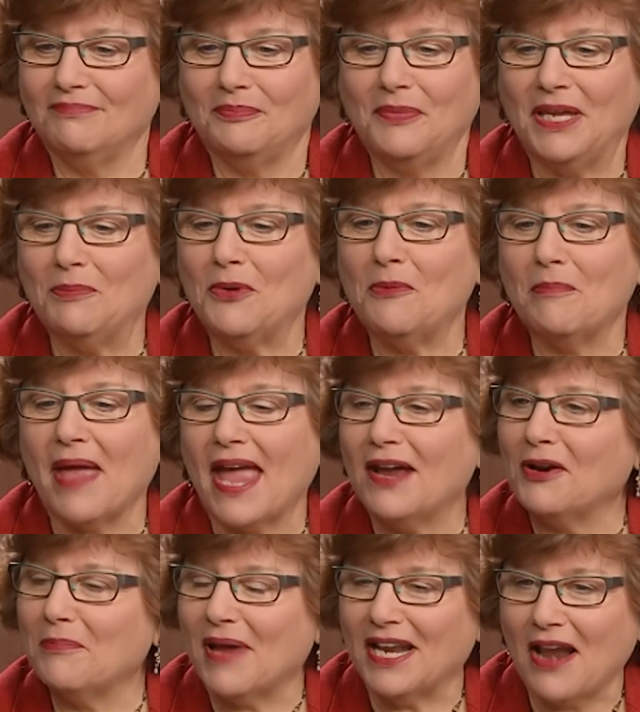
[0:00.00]
people may
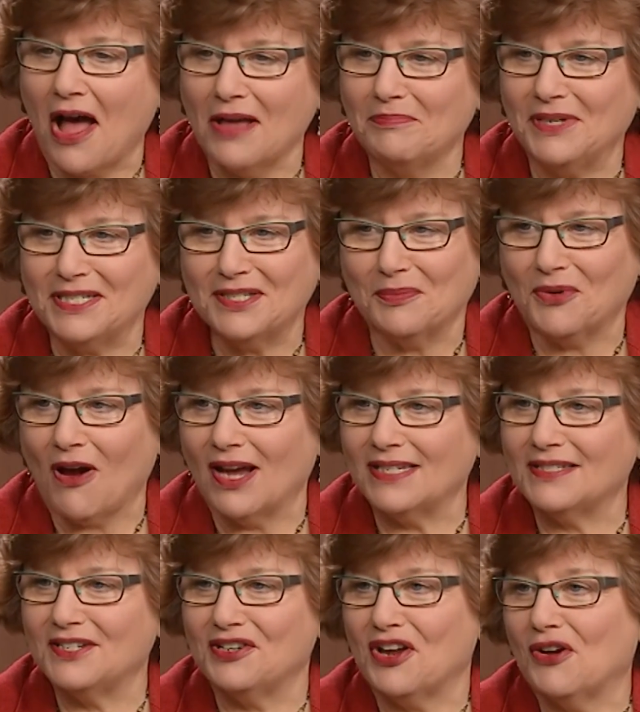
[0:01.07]
or may not be
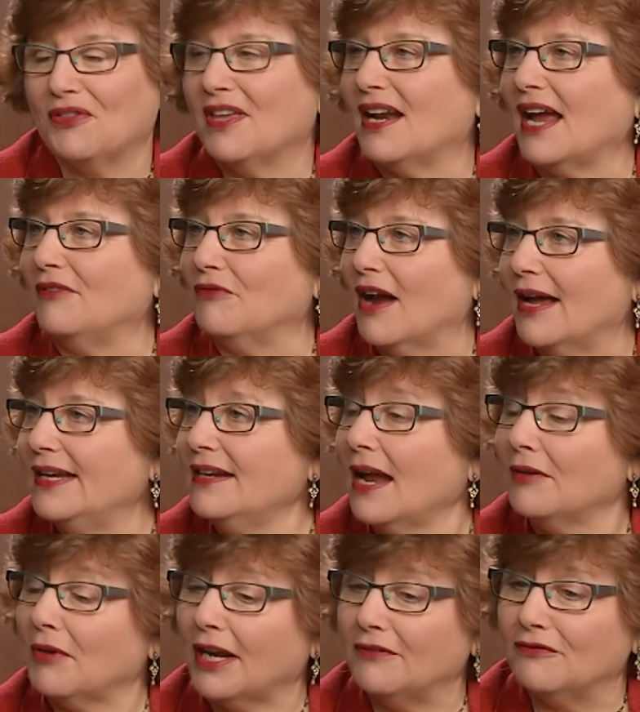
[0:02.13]
surprised to know that I
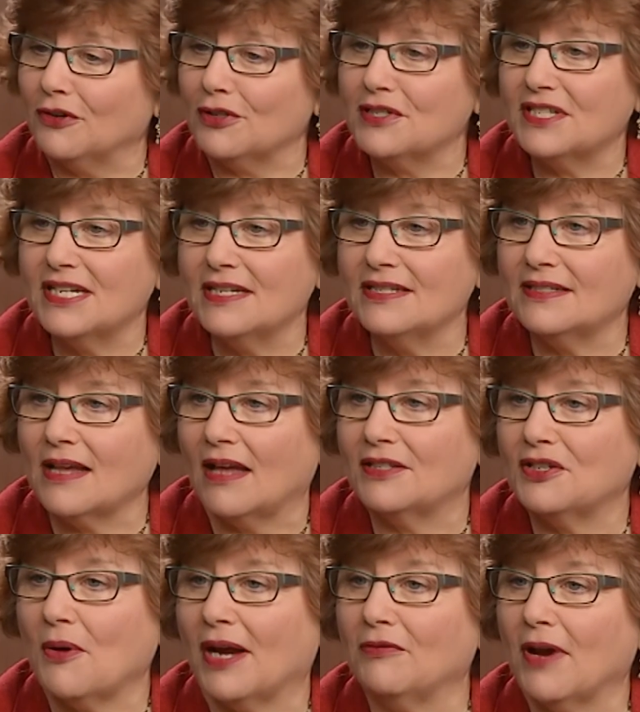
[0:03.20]
write verses,
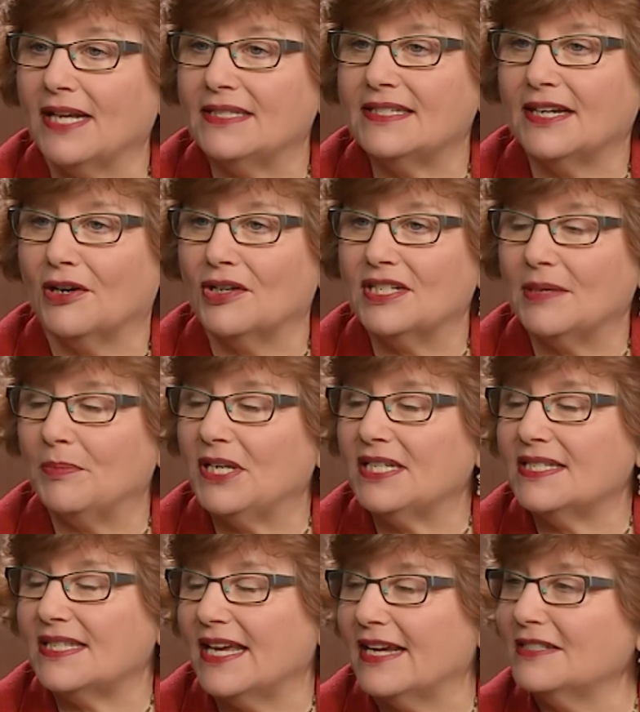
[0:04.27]
so I write serendipitous
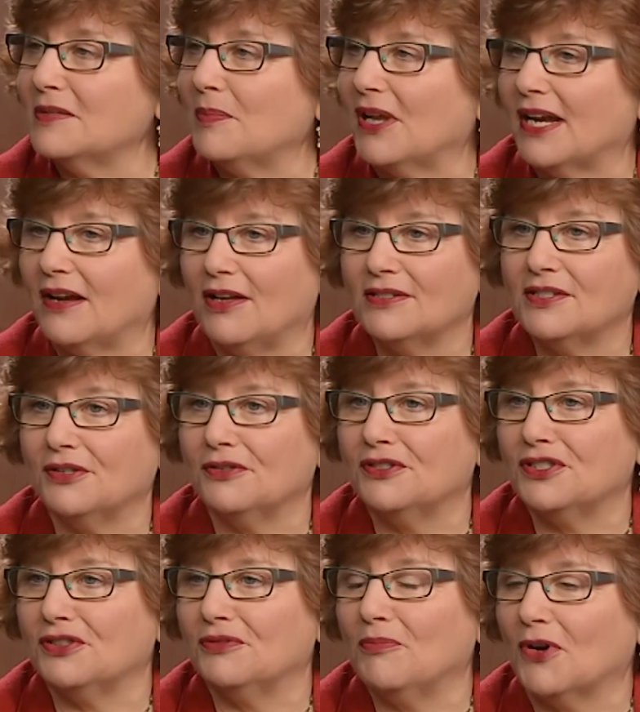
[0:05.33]
things, but I also
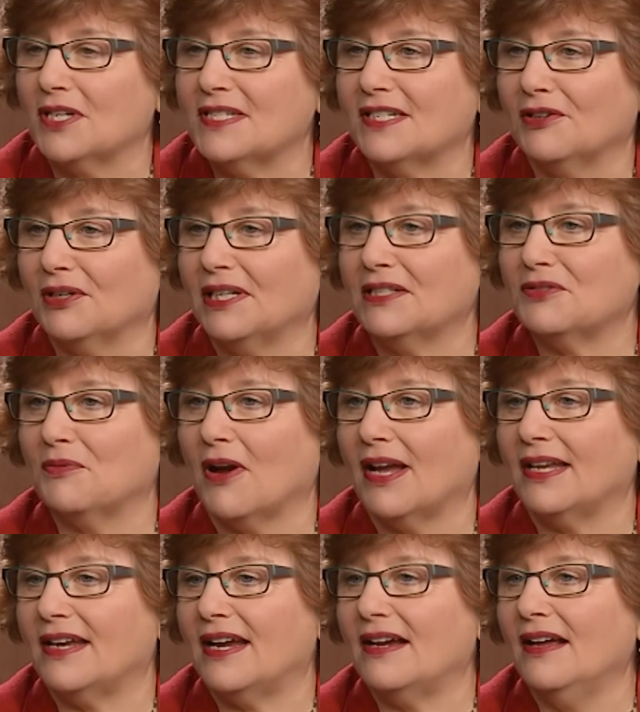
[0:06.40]
do more serious
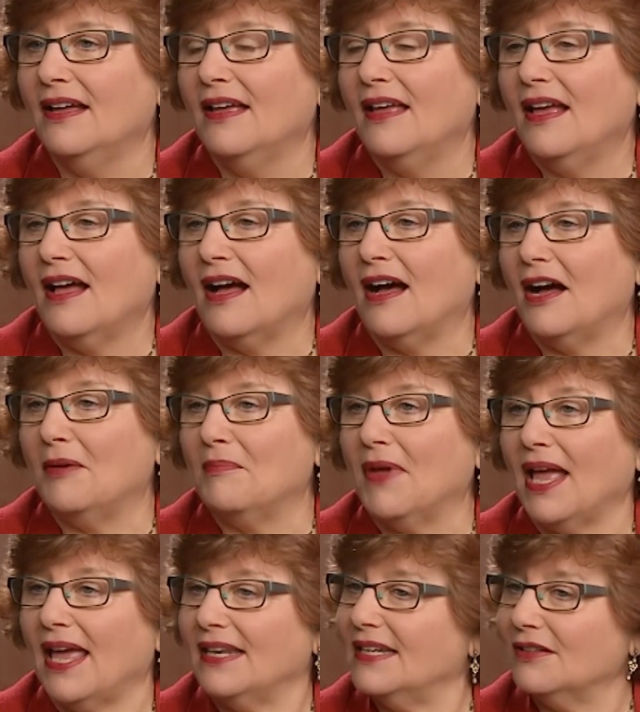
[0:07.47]
writing
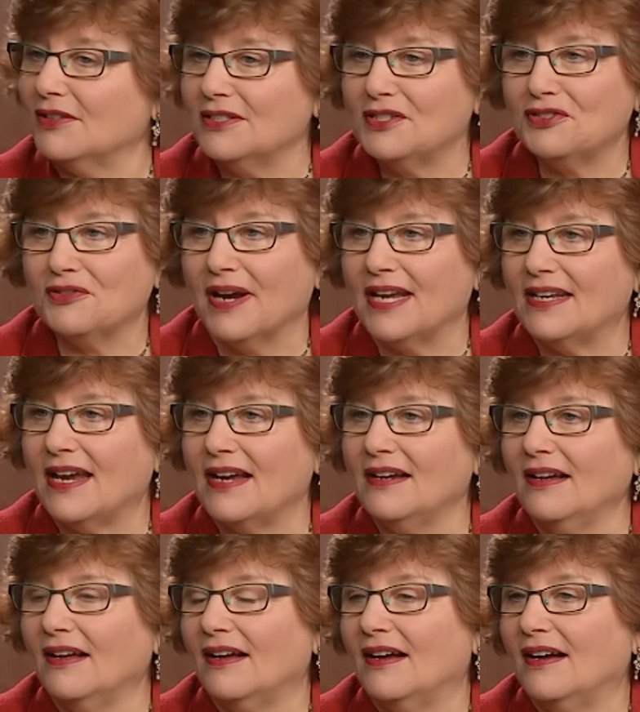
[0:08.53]
and
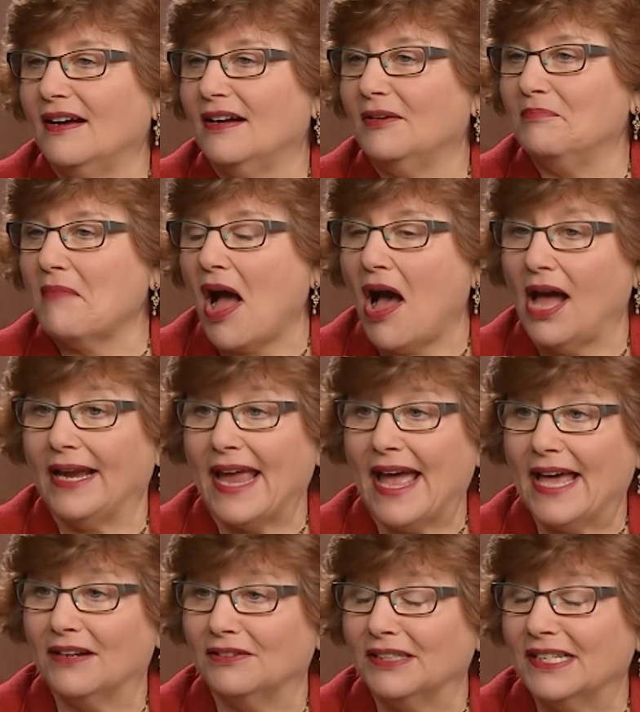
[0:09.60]
illustrating. I
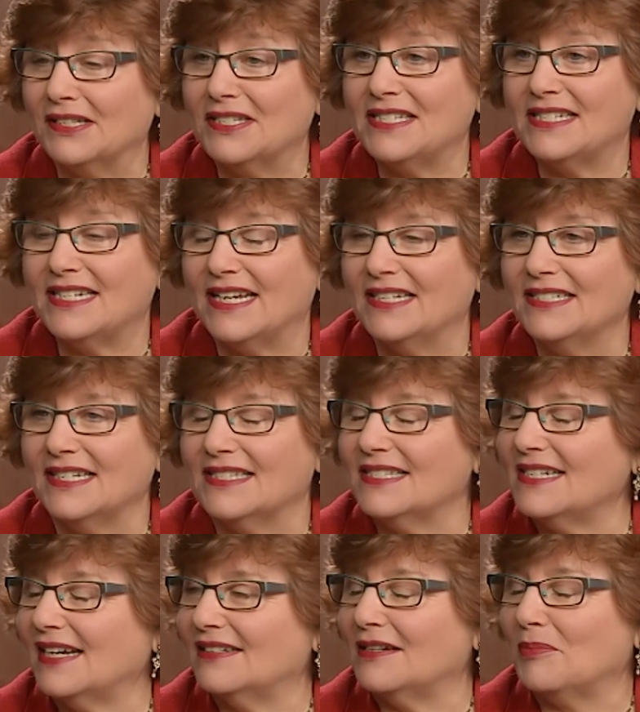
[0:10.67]
had a little stint in
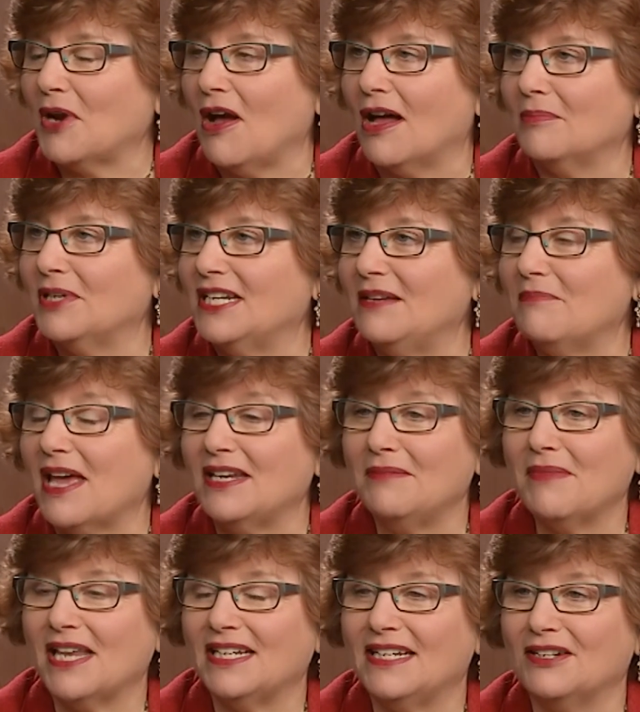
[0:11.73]
stand-up comedy many,
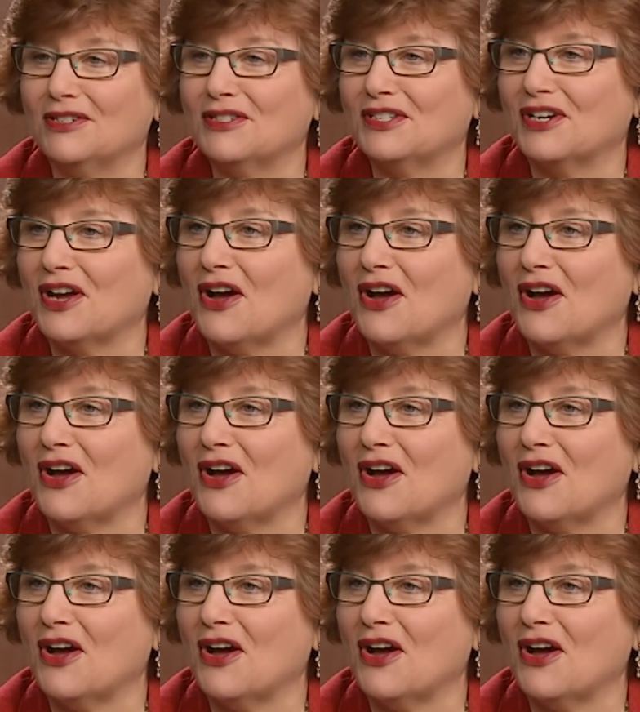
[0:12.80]
many years ago.